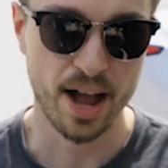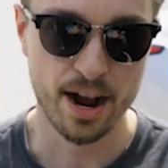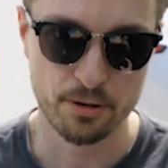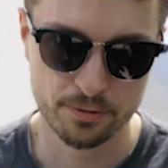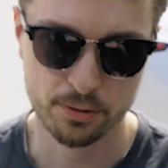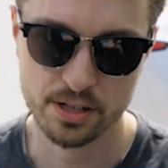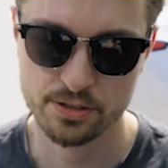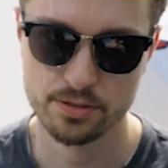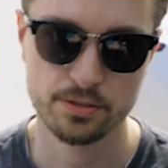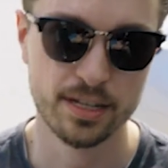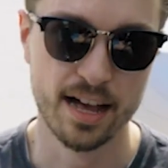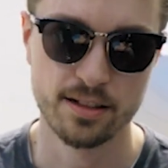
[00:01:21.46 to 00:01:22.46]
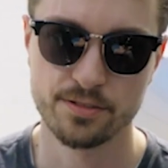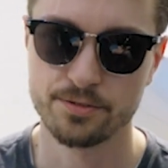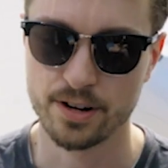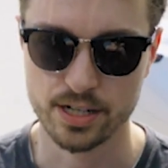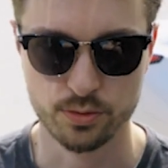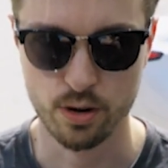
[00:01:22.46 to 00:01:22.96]
our 42-gallon
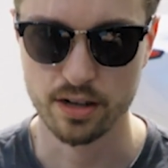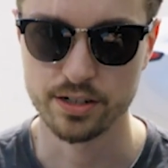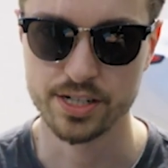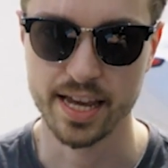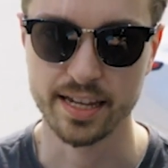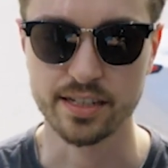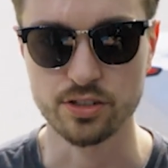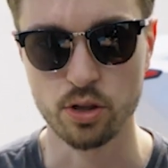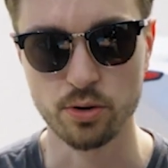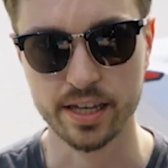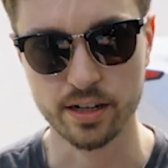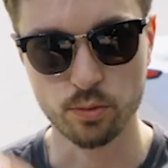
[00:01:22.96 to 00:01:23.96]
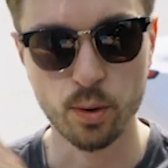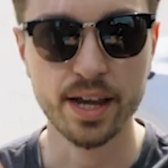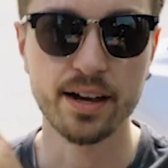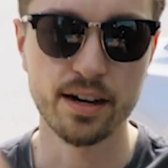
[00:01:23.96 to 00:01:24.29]
freshwater tank is located right